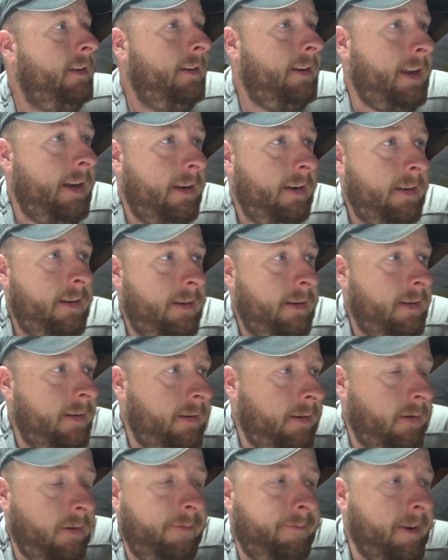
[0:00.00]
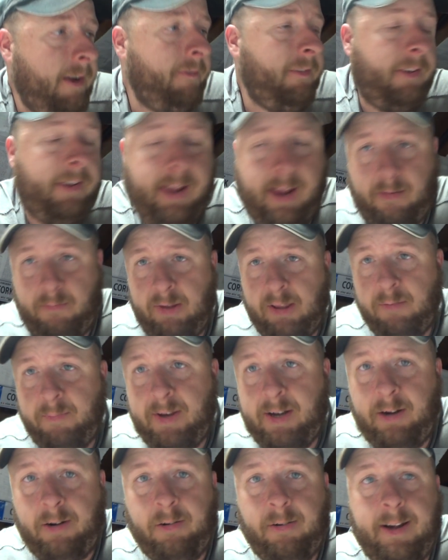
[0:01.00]
10 to, or 5 to 10
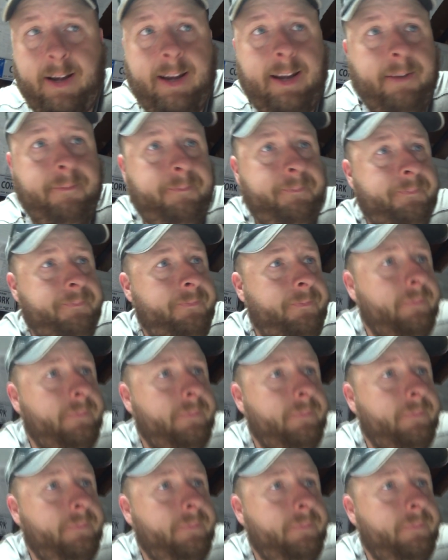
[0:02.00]
millimeter rain.